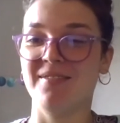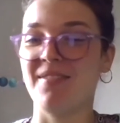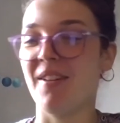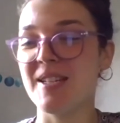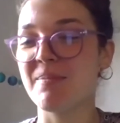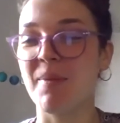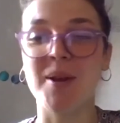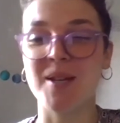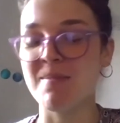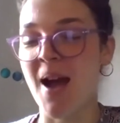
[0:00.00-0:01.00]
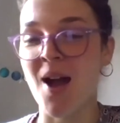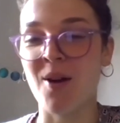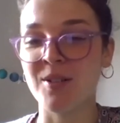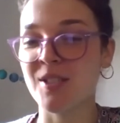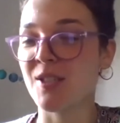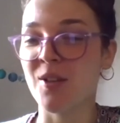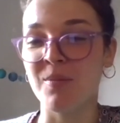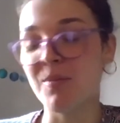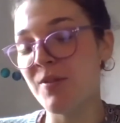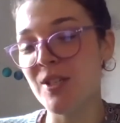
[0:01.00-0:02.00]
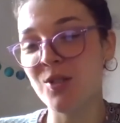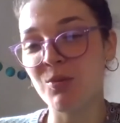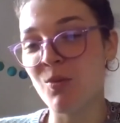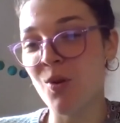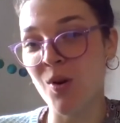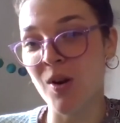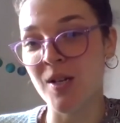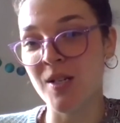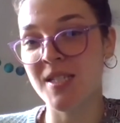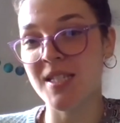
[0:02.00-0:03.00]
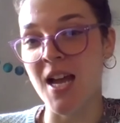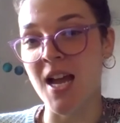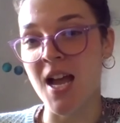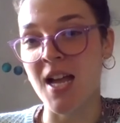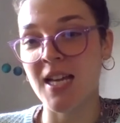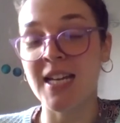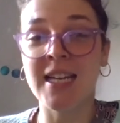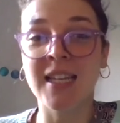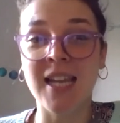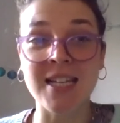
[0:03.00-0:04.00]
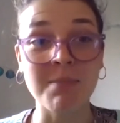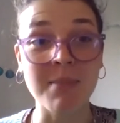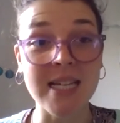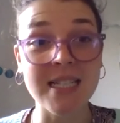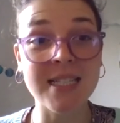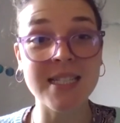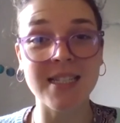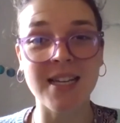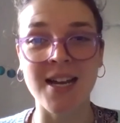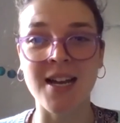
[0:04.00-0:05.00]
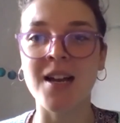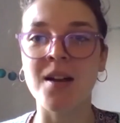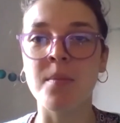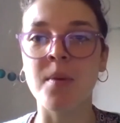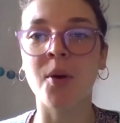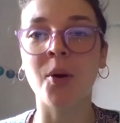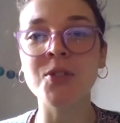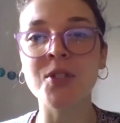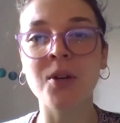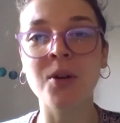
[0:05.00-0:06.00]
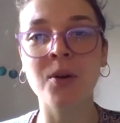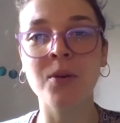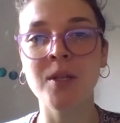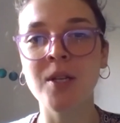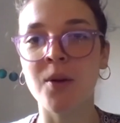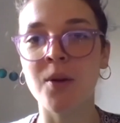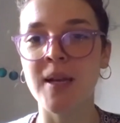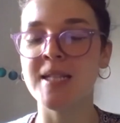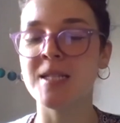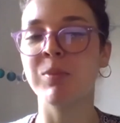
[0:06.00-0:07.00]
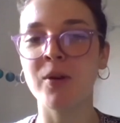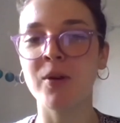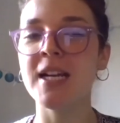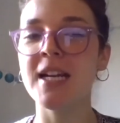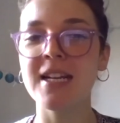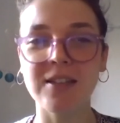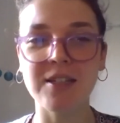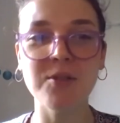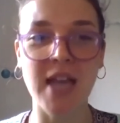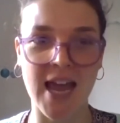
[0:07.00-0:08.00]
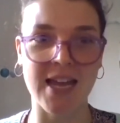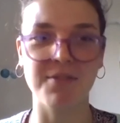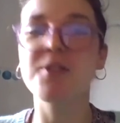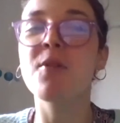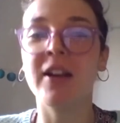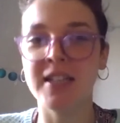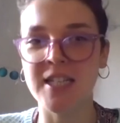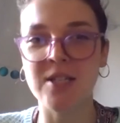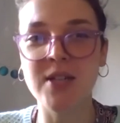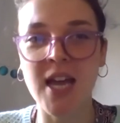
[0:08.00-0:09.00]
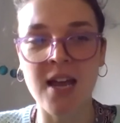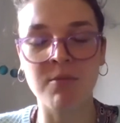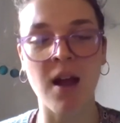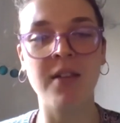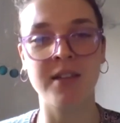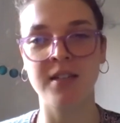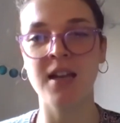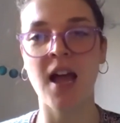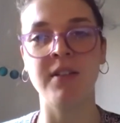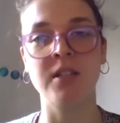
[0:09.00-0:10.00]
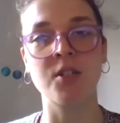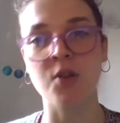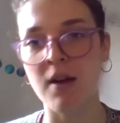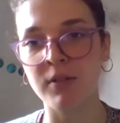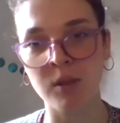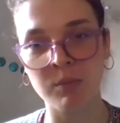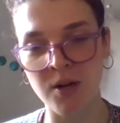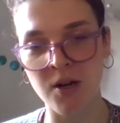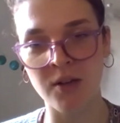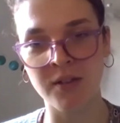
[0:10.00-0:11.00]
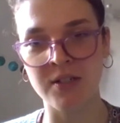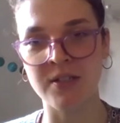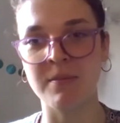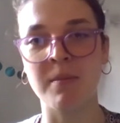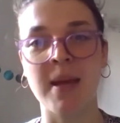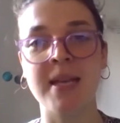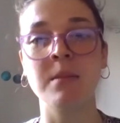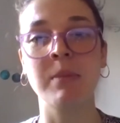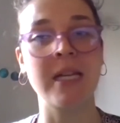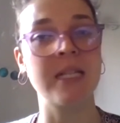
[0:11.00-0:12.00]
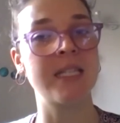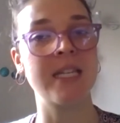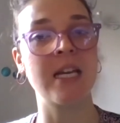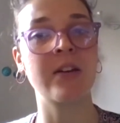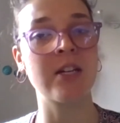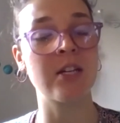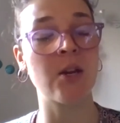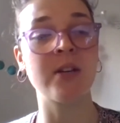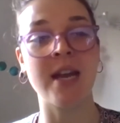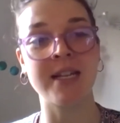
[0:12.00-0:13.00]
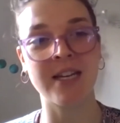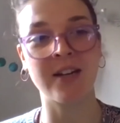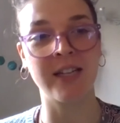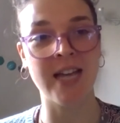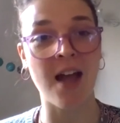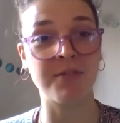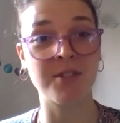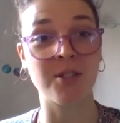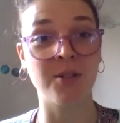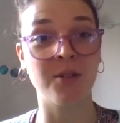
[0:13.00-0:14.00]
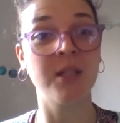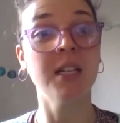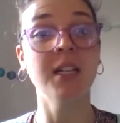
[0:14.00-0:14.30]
very spoken about moving towards eating less meat. Also, you know, exploring the UK. If you are in the UK, rather than having to travel abroad, there's some amazing places here, and you don't necessarily have to